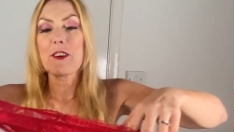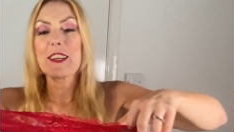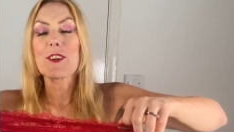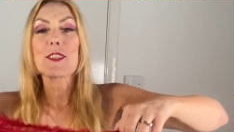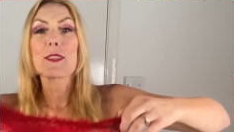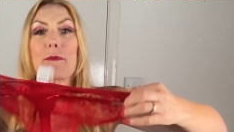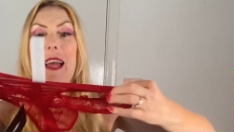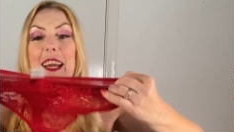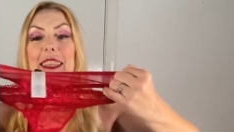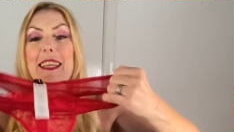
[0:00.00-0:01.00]
already got some
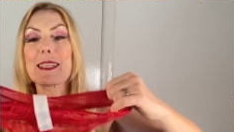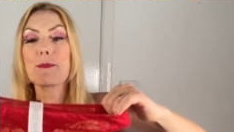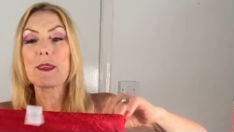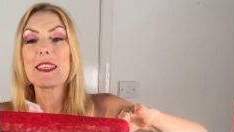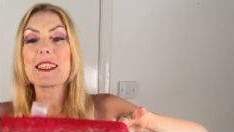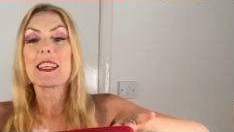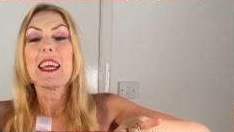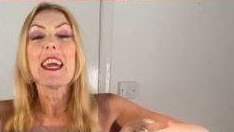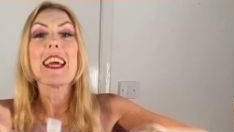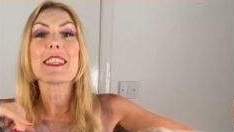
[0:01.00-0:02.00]
like this, but this
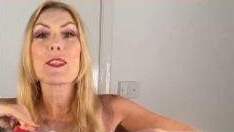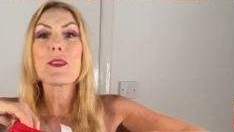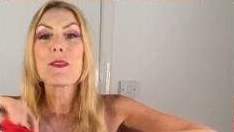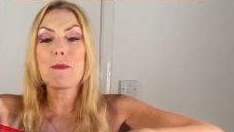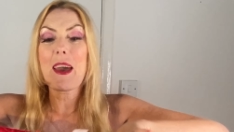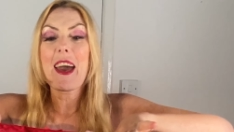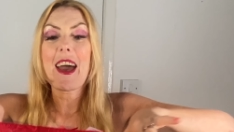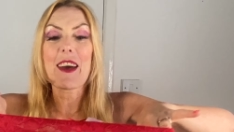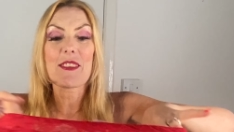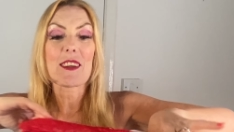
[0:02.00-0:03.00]
is another
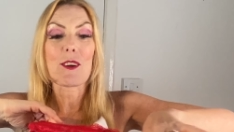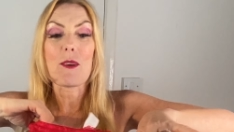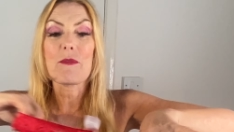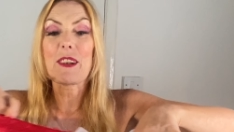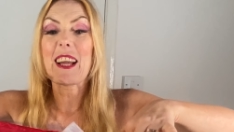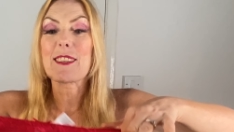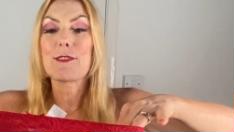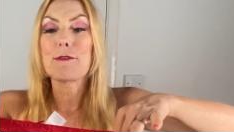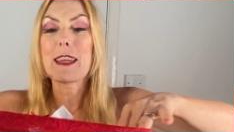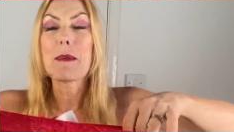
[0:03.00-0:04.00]
pair. I think I got them for like
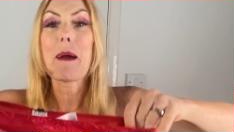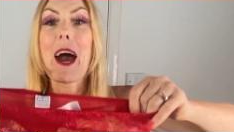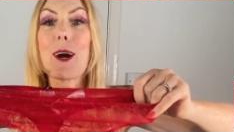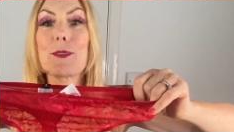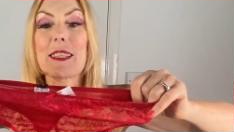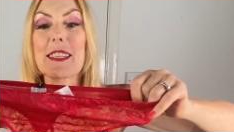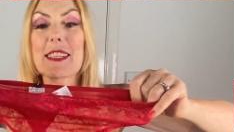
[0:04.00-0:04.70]
£3 in the